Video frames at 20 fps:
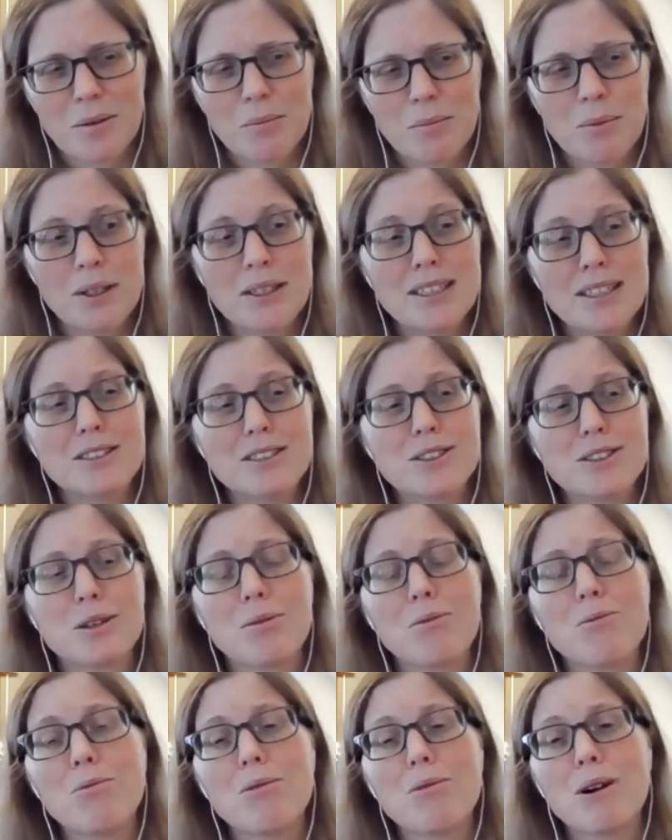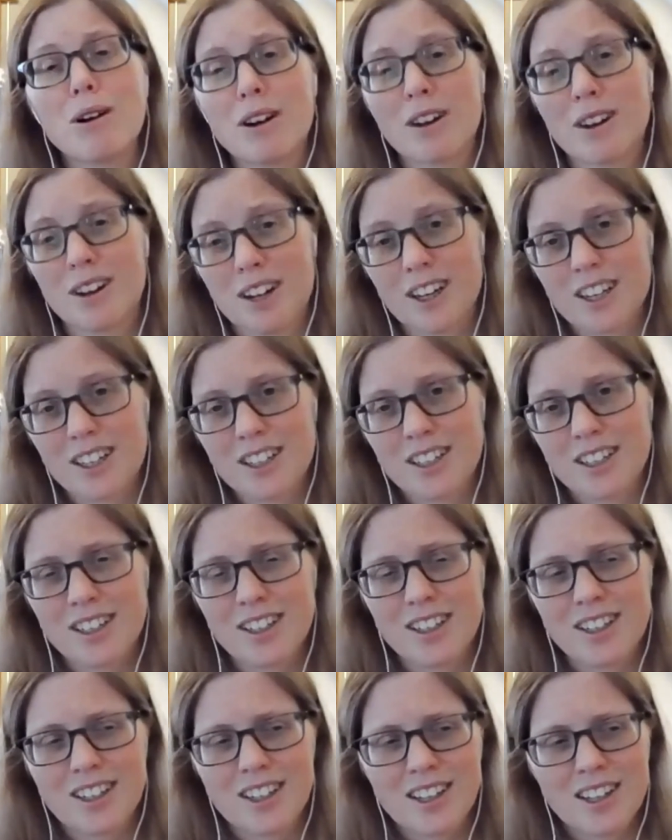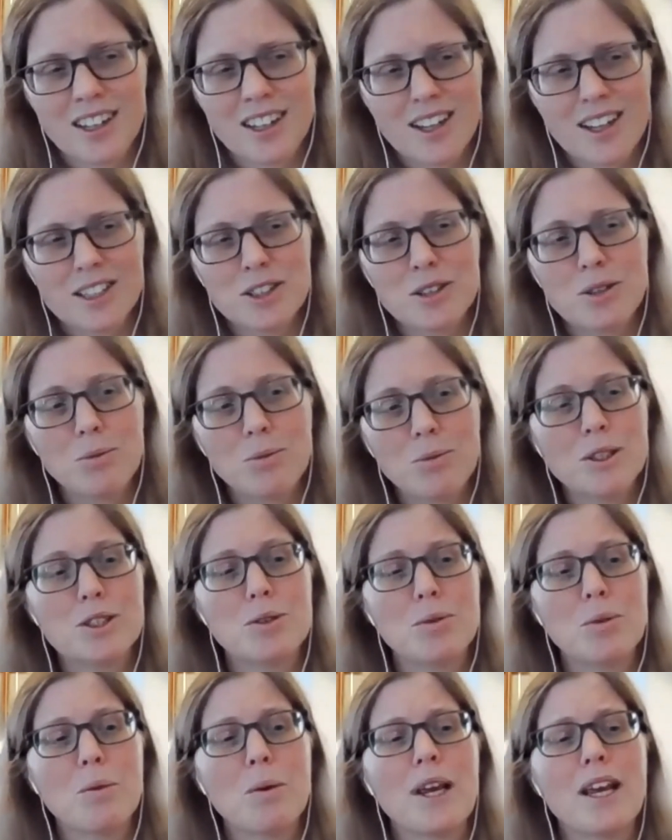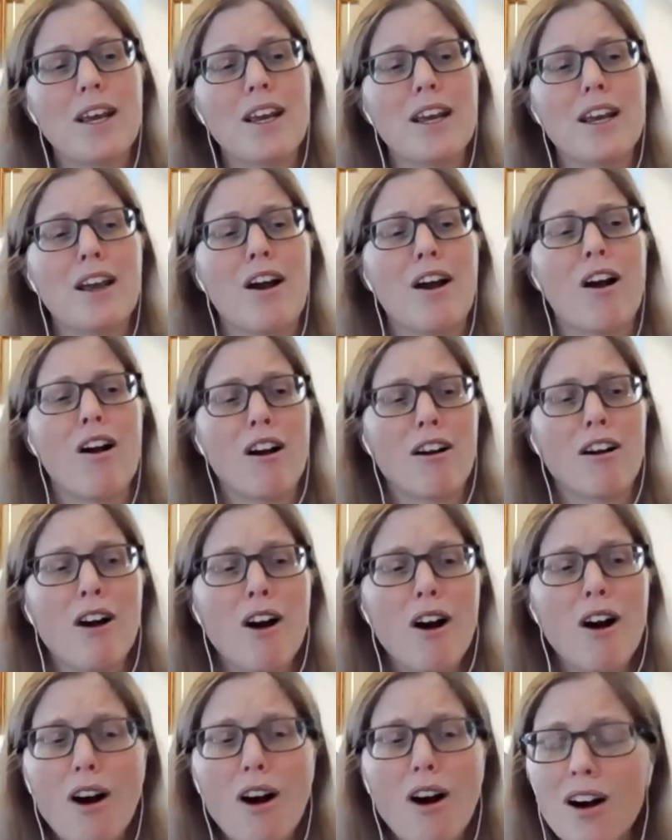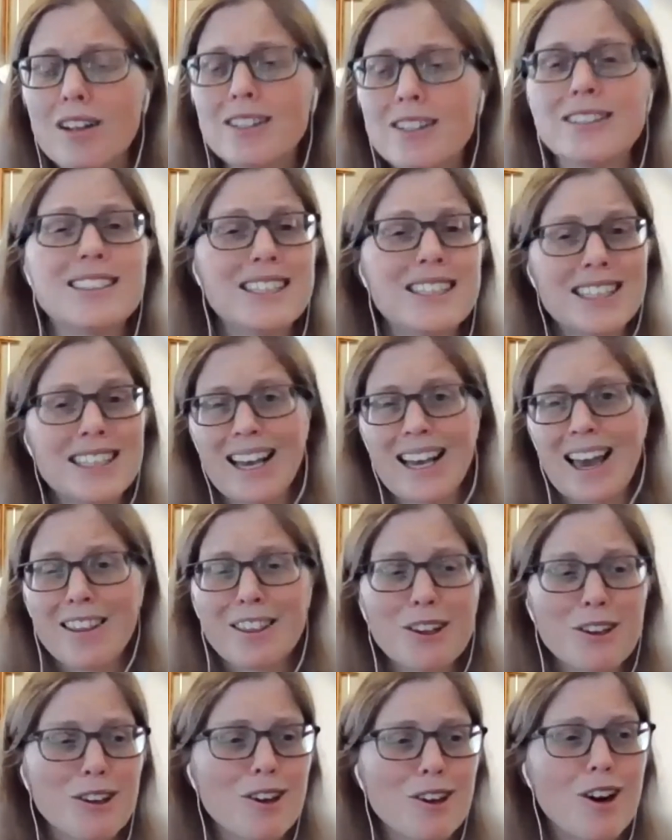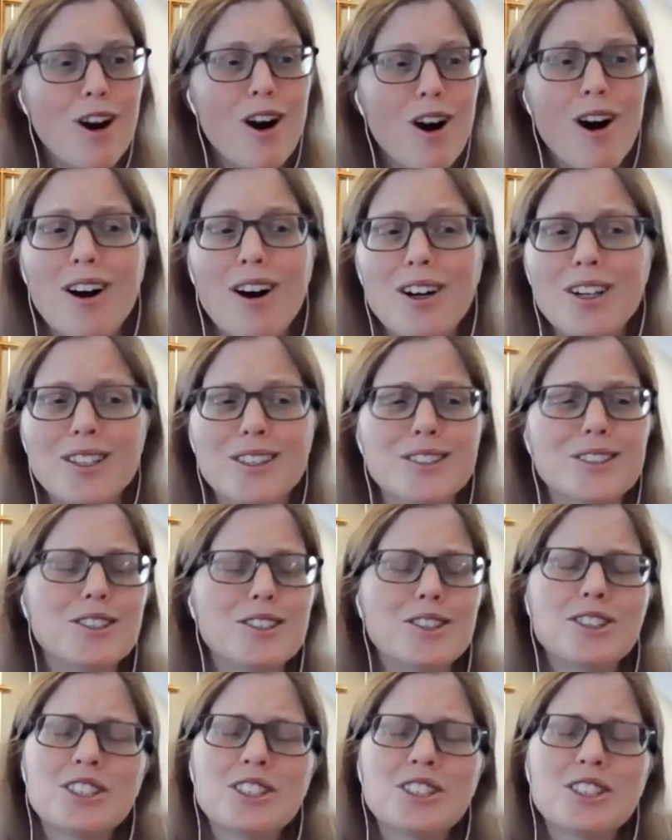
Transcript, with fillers: But it is the work to which we are all together called,